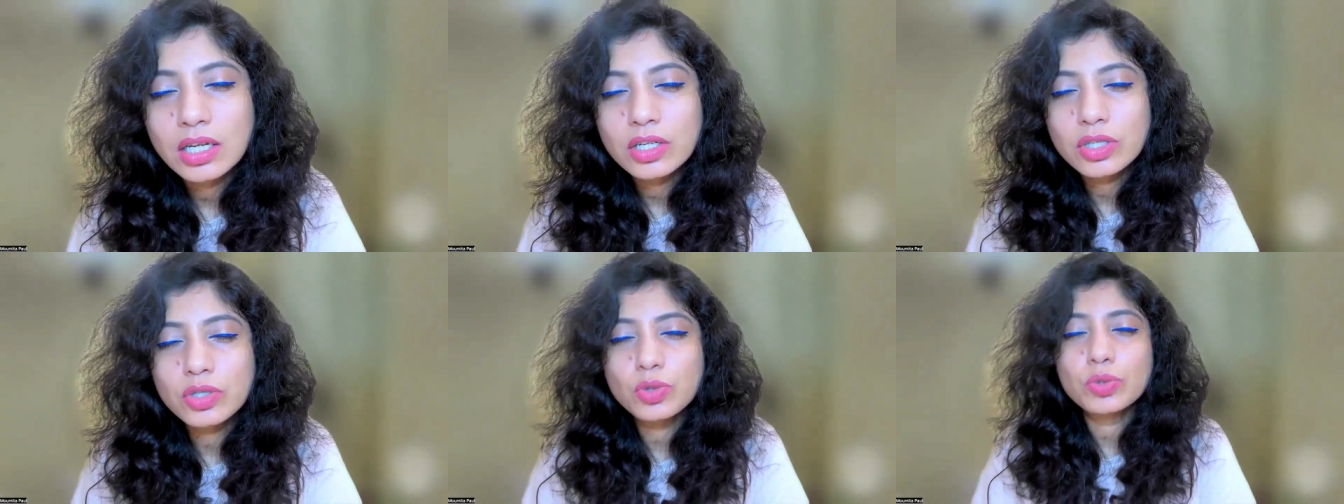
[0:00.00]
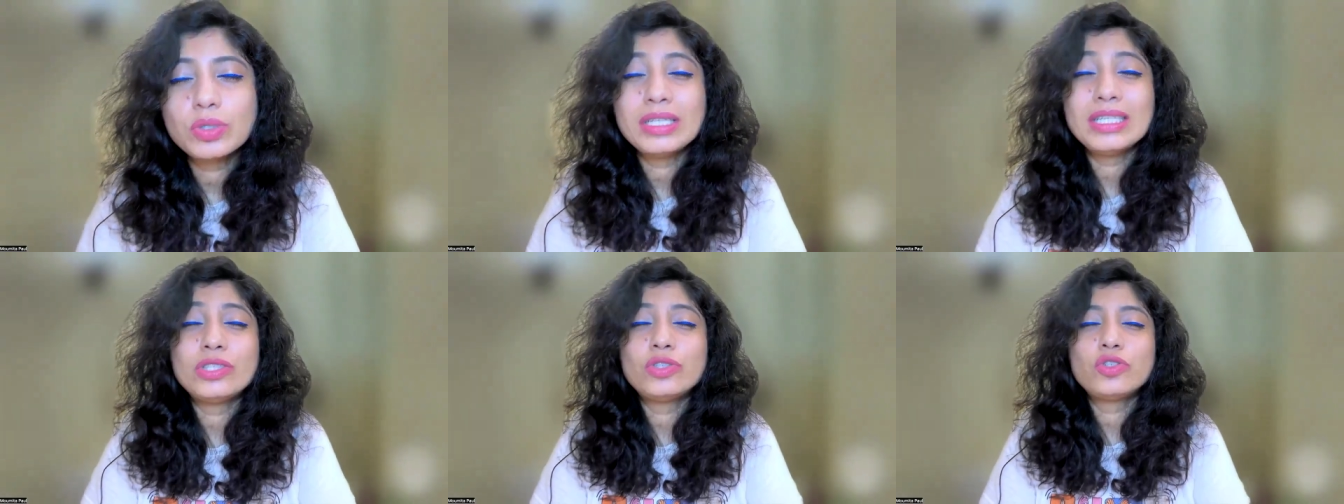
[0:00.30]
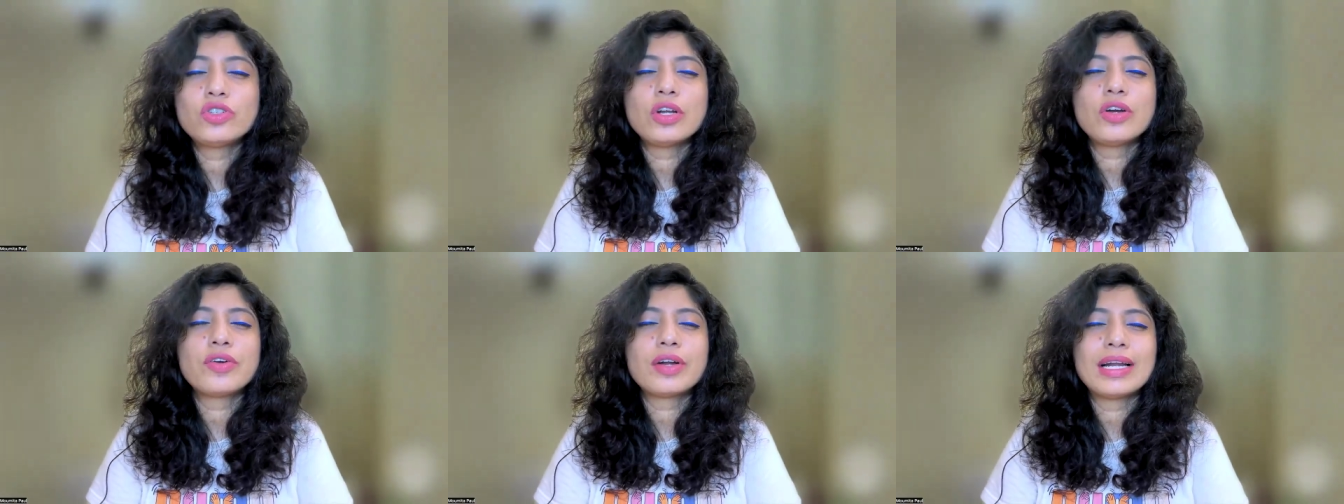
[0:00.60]
to these
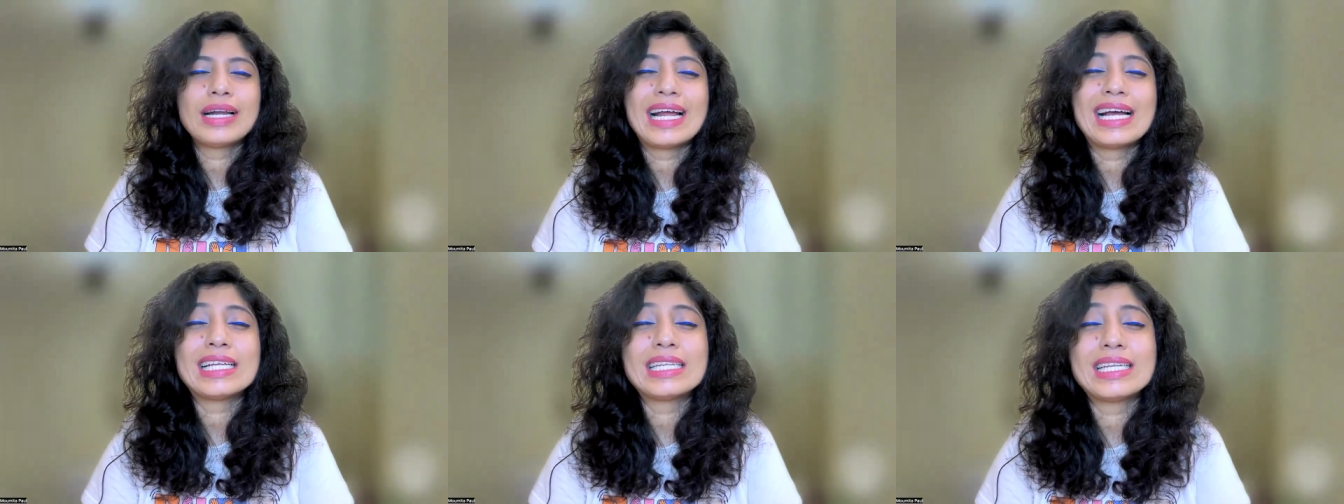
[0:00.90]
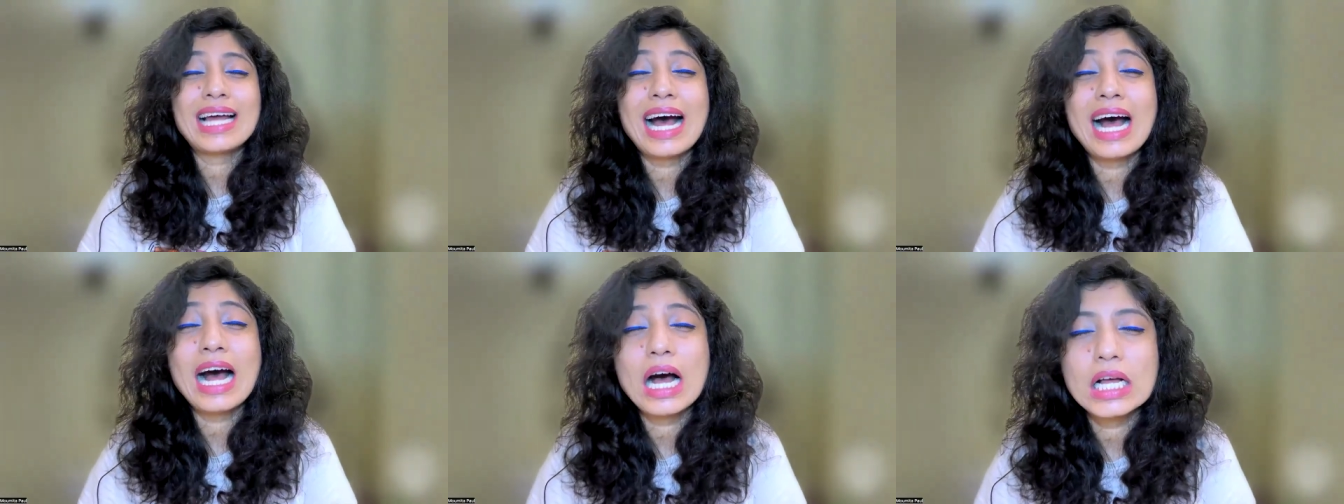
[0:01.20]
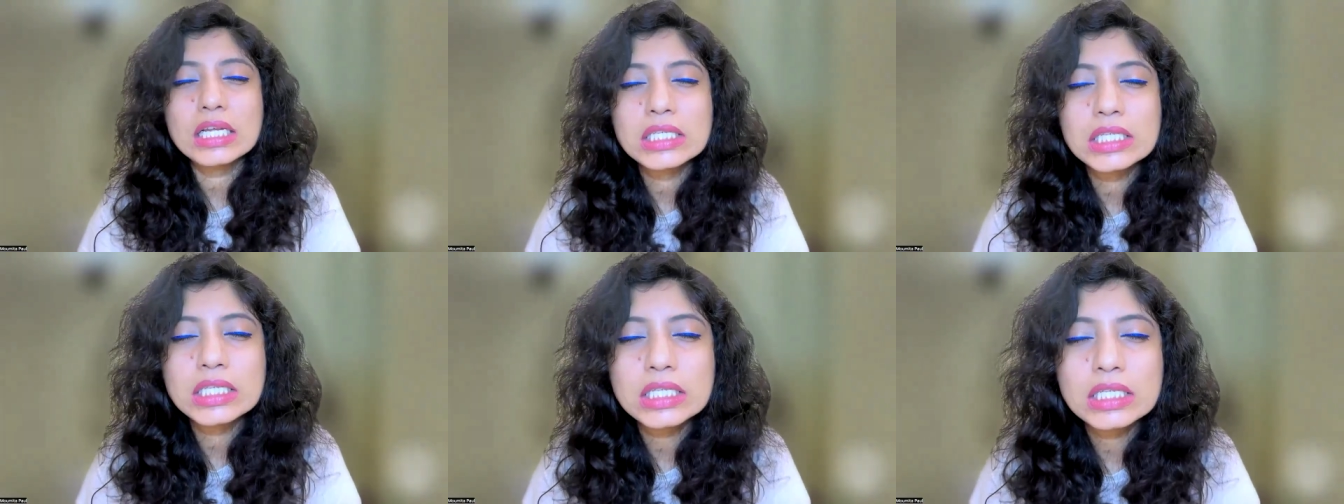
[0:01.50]
children and
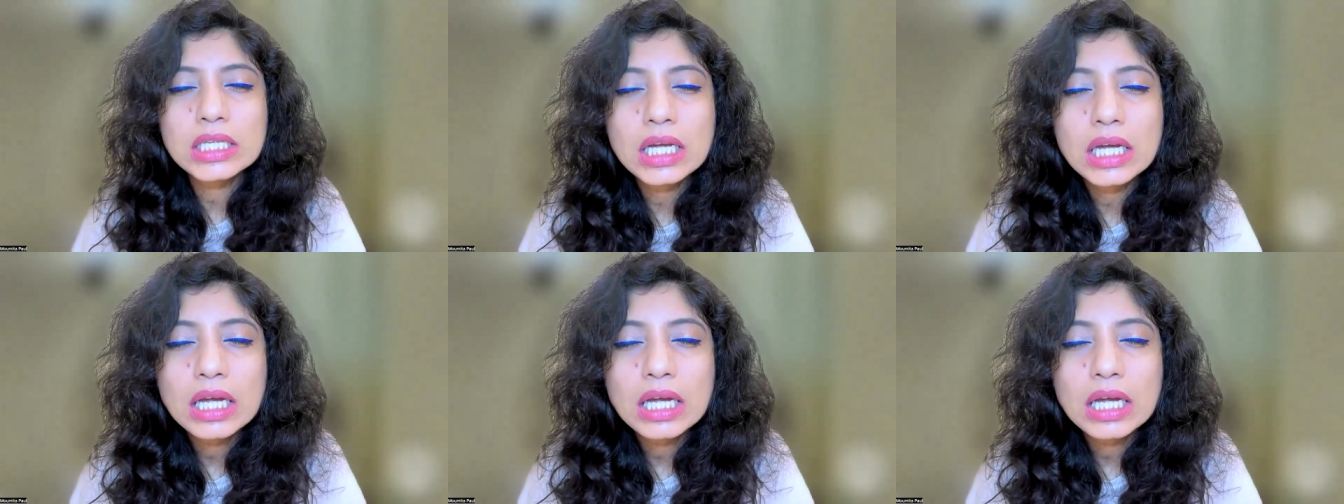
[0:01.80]
us.